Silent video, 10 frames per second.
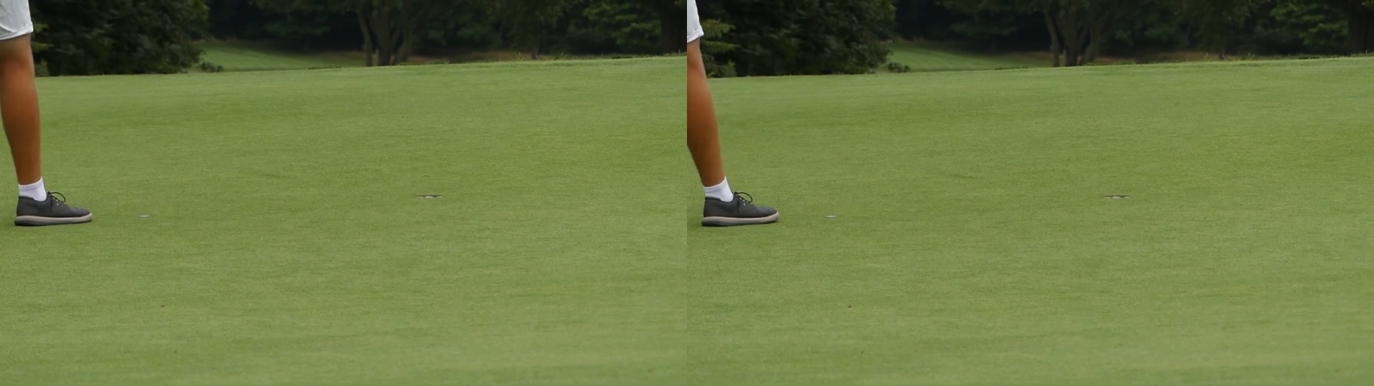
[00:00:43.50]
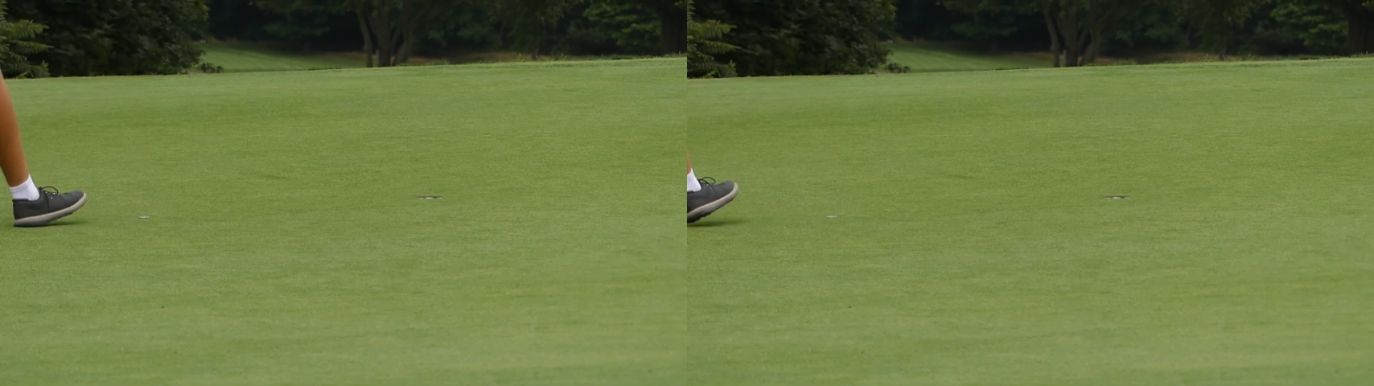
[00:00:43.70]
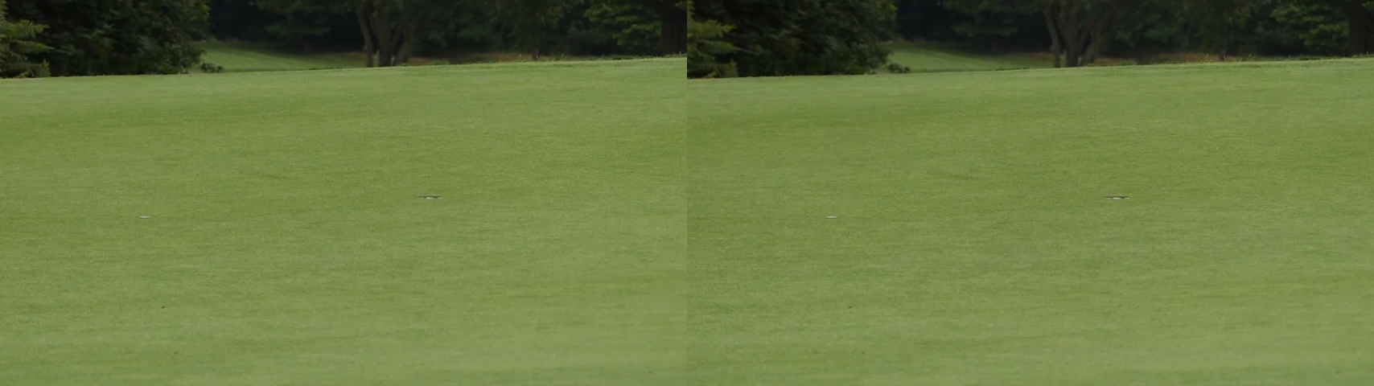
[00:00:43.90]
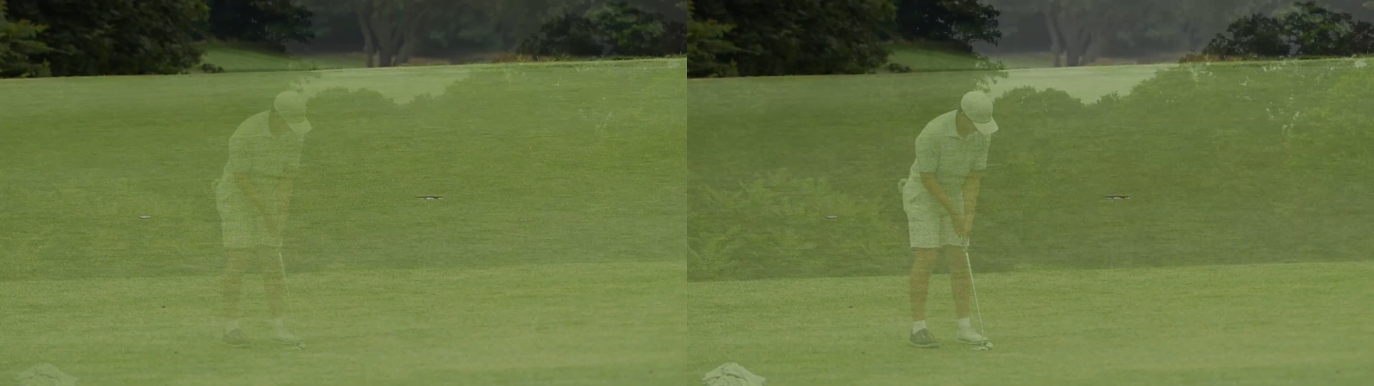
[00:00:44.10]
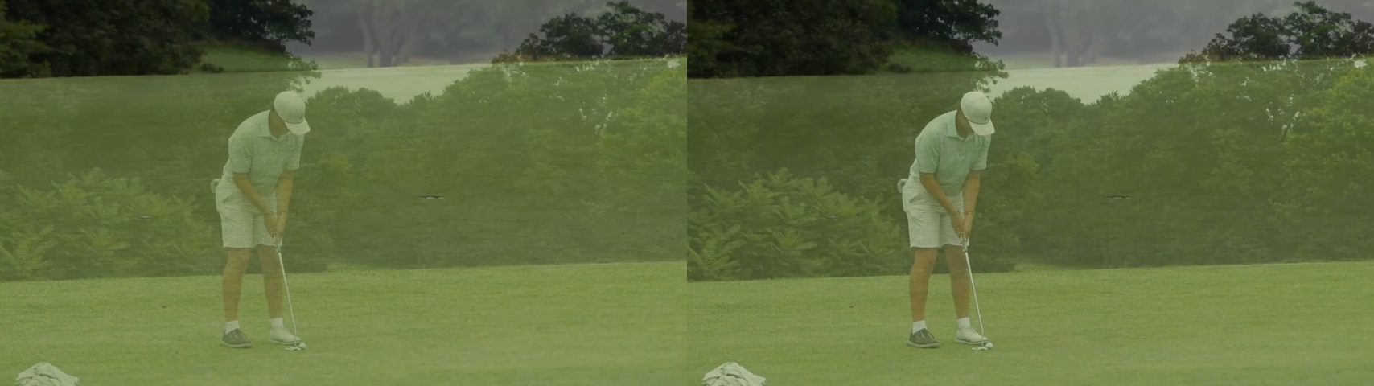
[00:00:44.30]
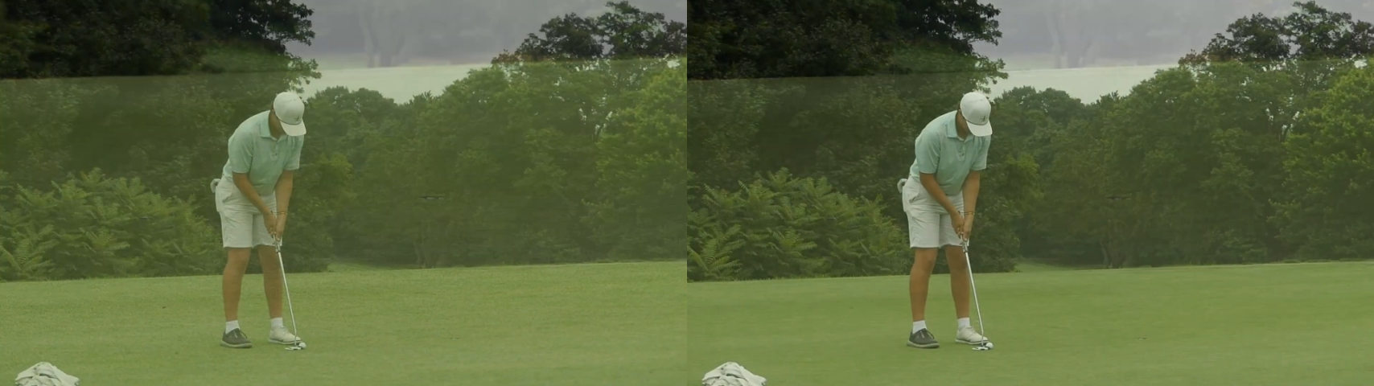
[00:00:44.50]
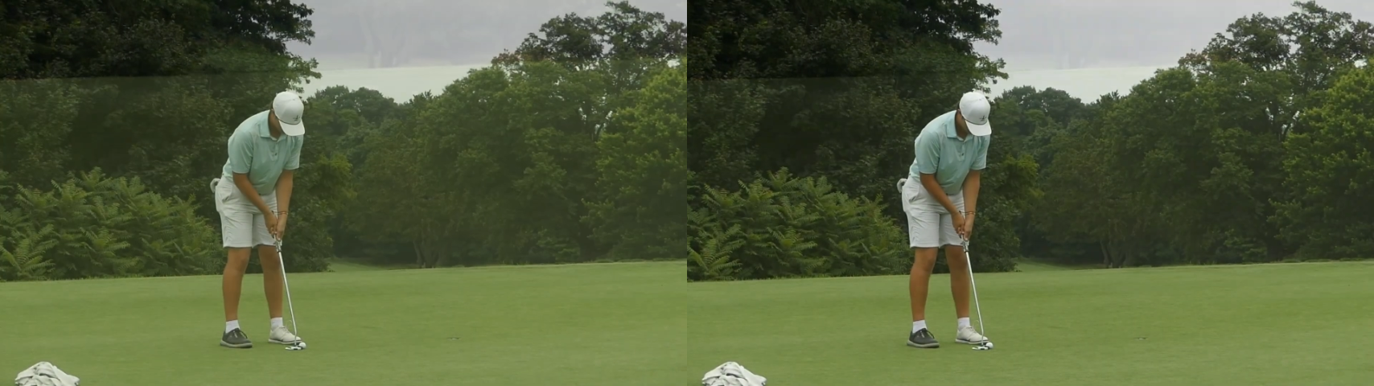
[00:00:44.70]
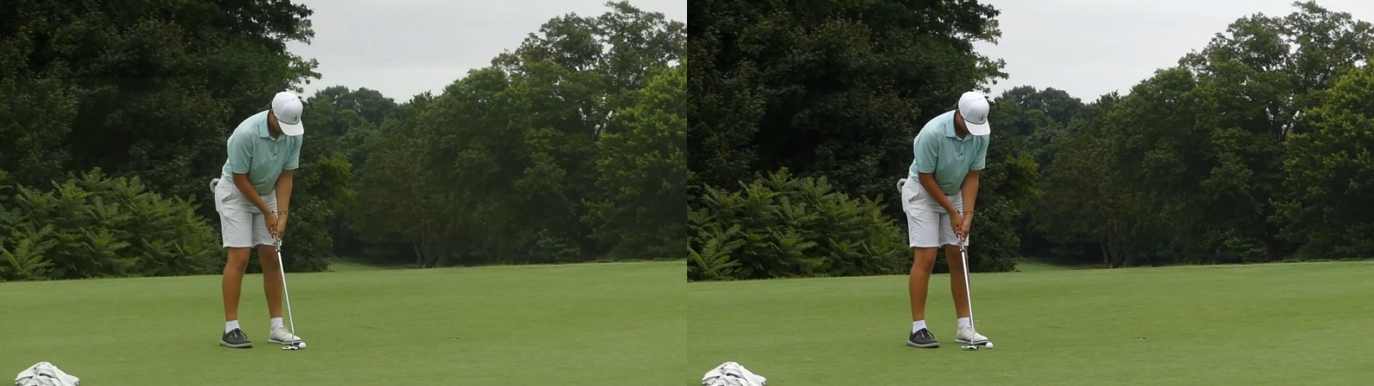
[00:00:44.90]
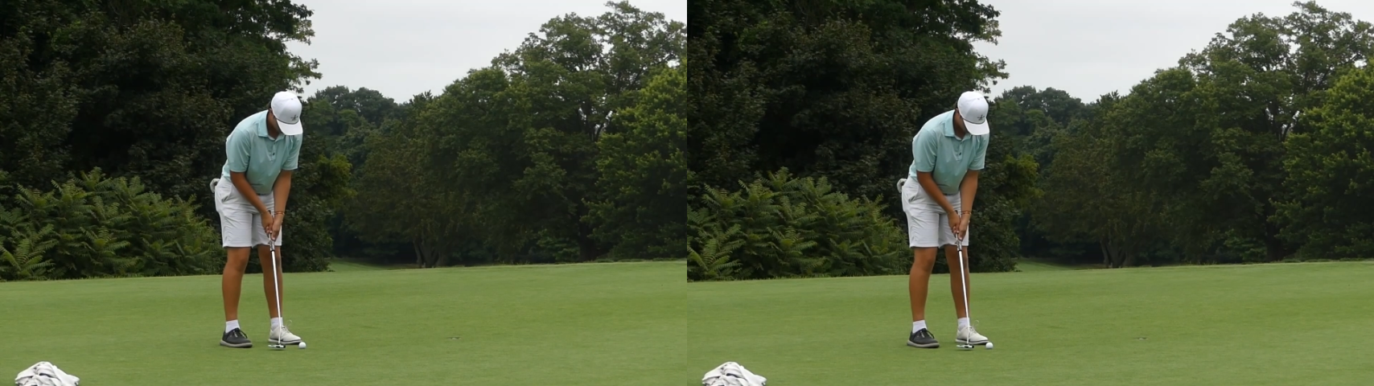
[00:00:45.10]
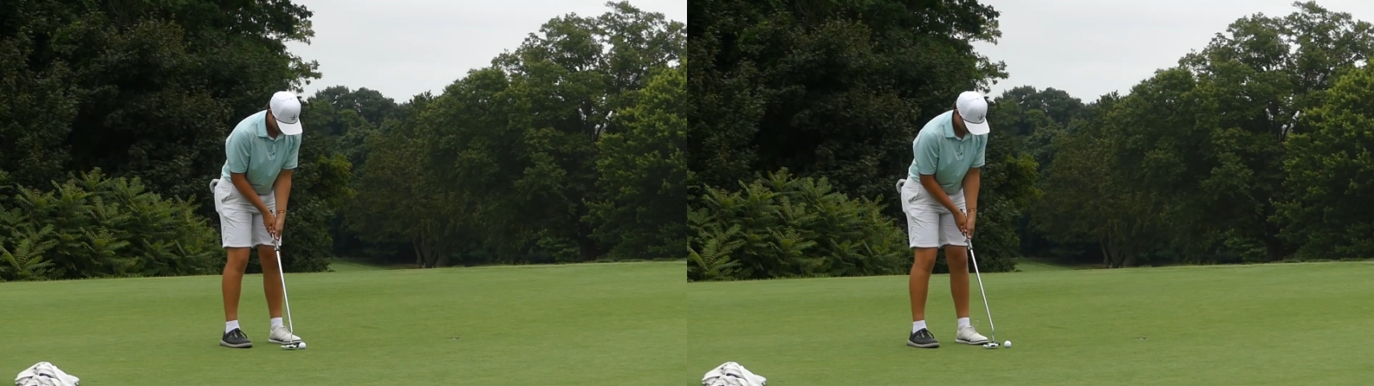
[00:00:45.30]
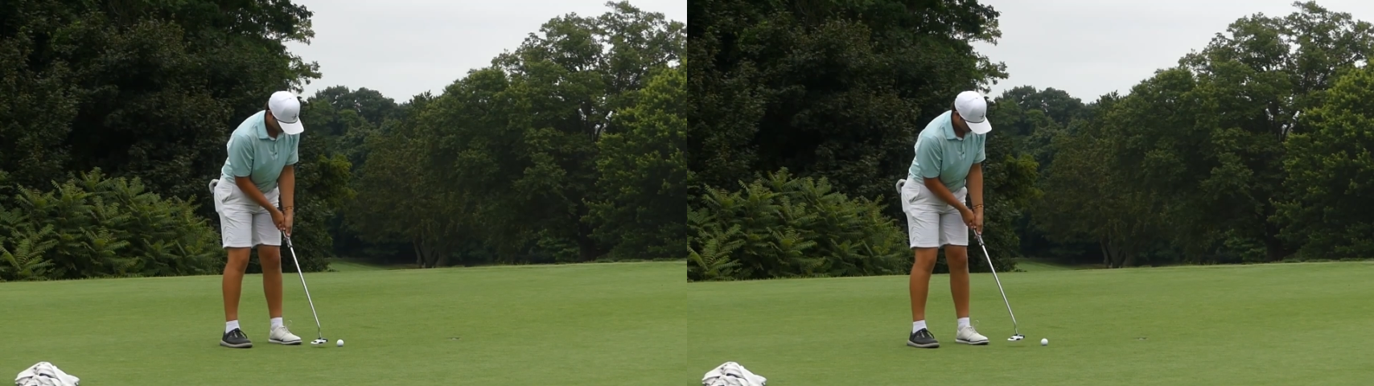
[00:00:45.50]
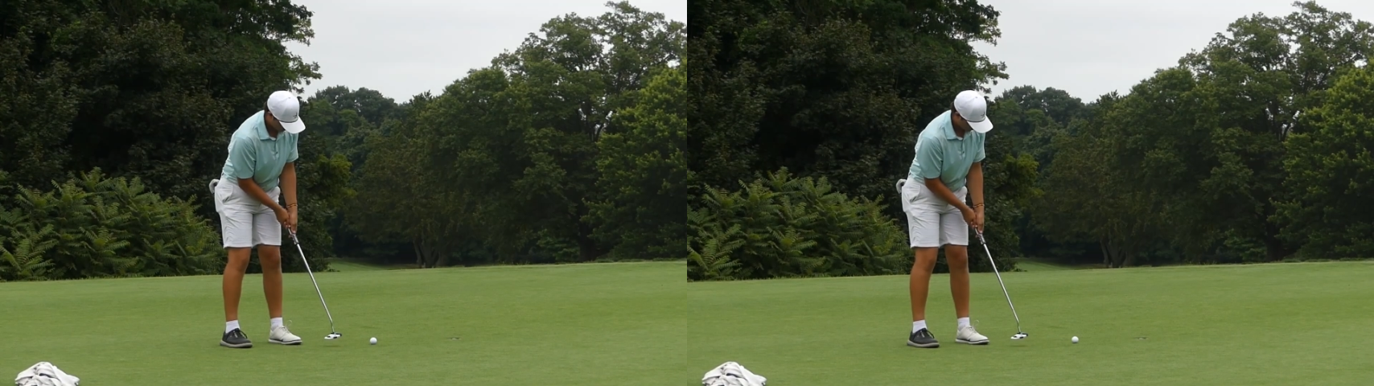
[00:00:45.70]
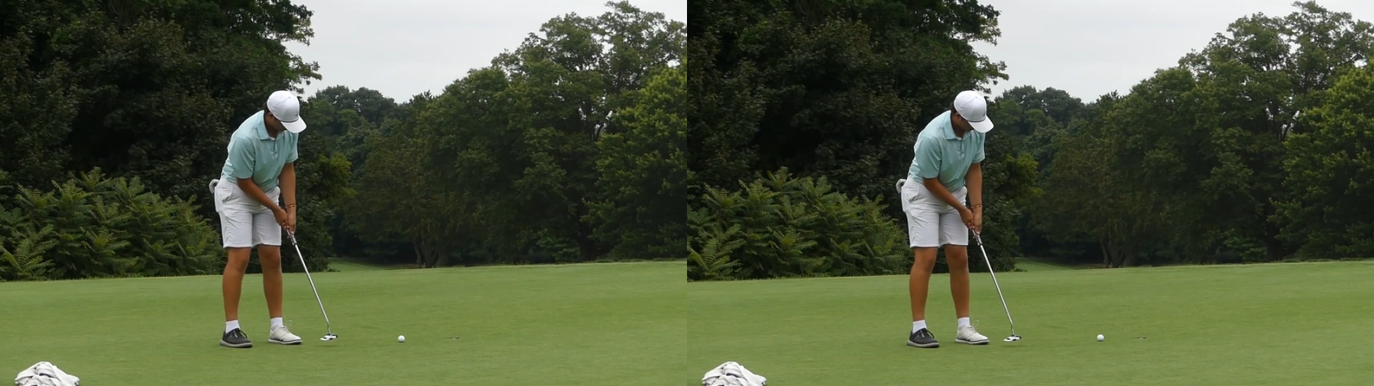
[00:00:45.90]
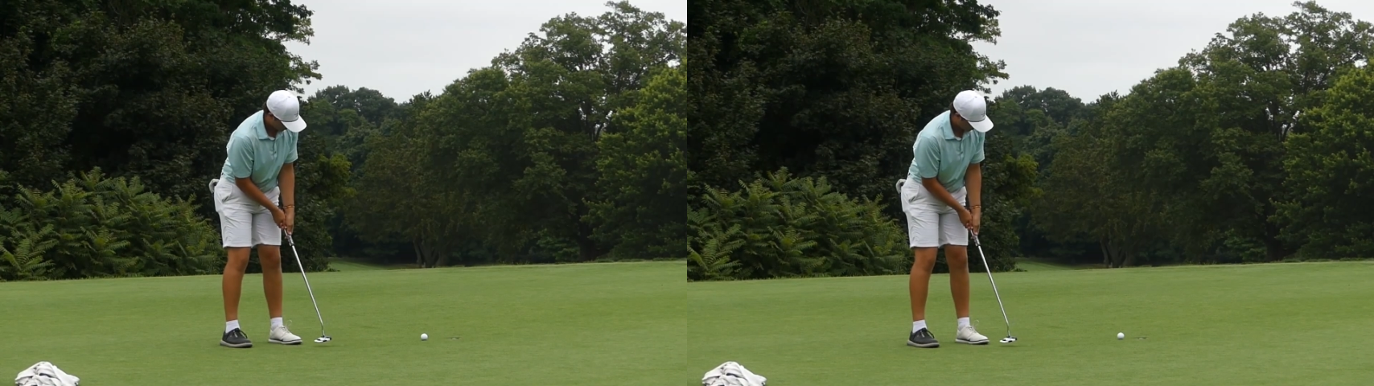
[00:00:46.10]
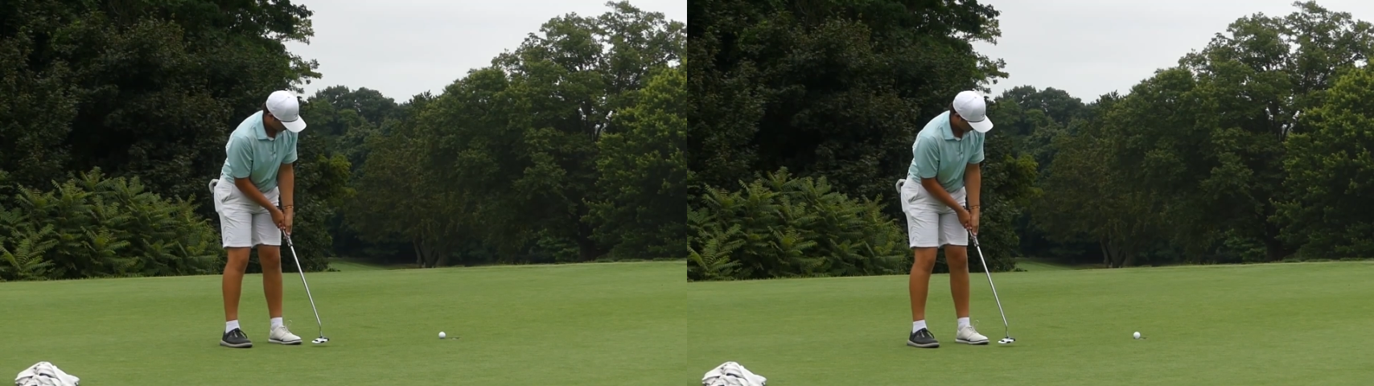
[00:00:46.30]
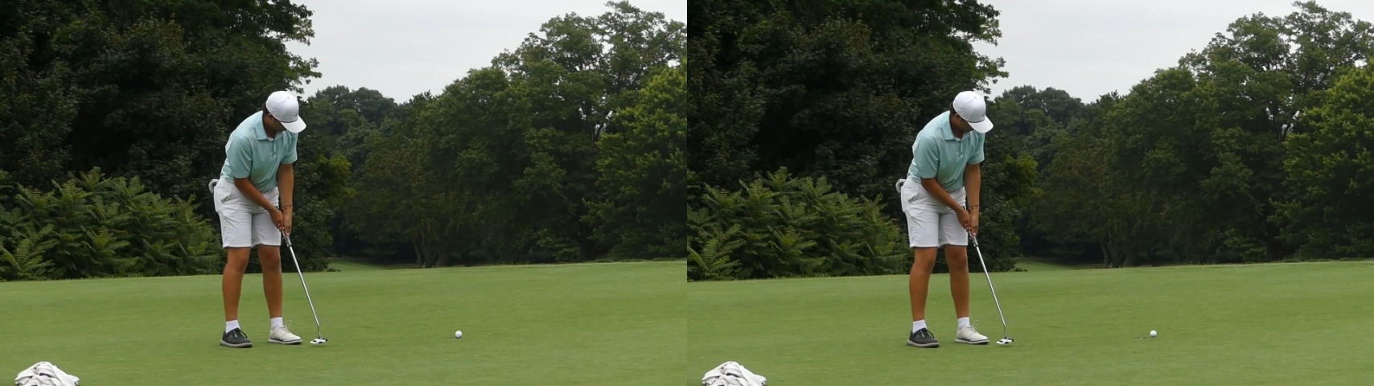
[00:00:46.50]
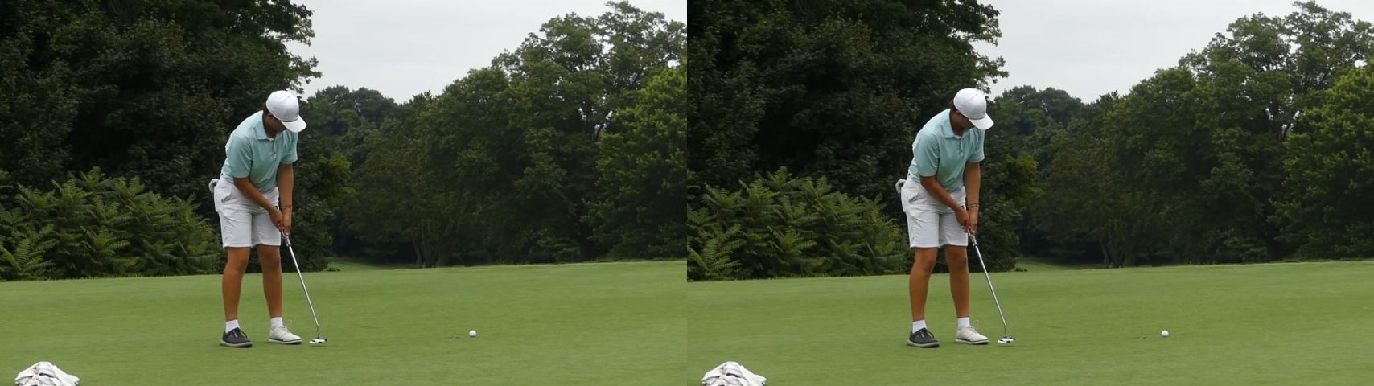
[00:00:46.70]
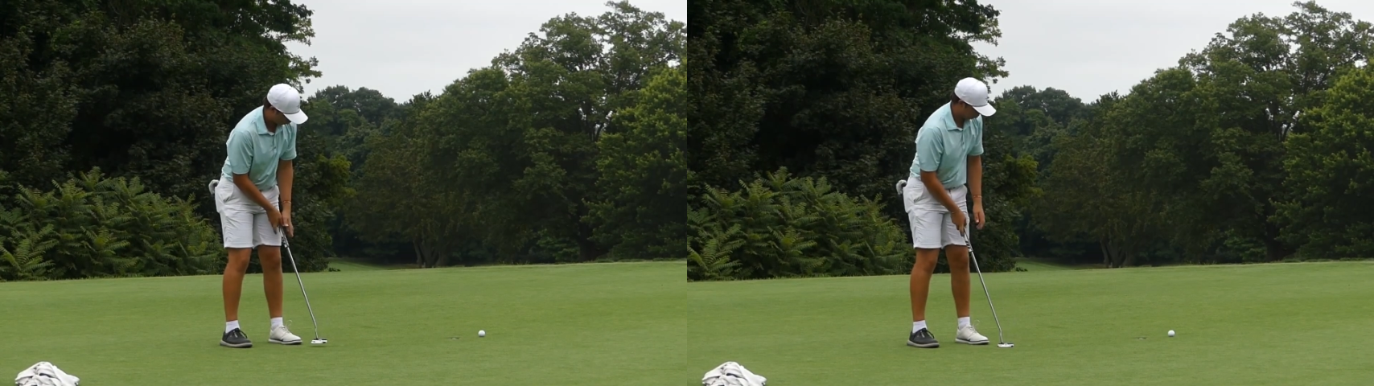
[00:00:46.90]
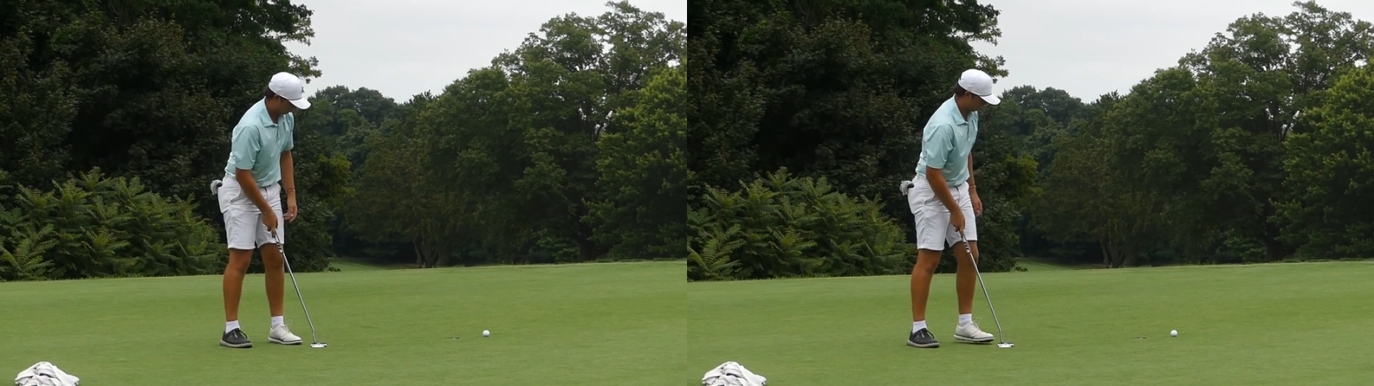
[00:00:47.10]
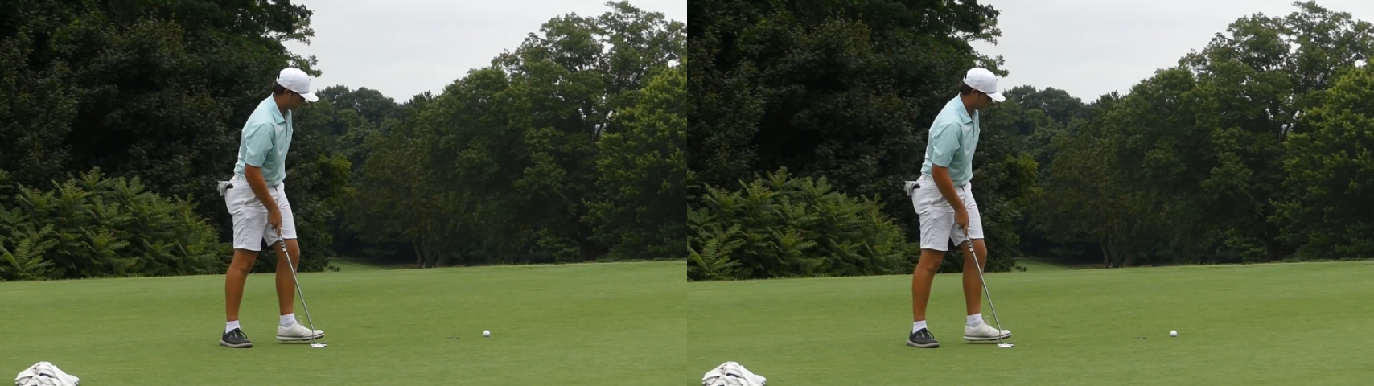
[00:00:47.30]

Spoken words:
Nobody's mouth can be seen.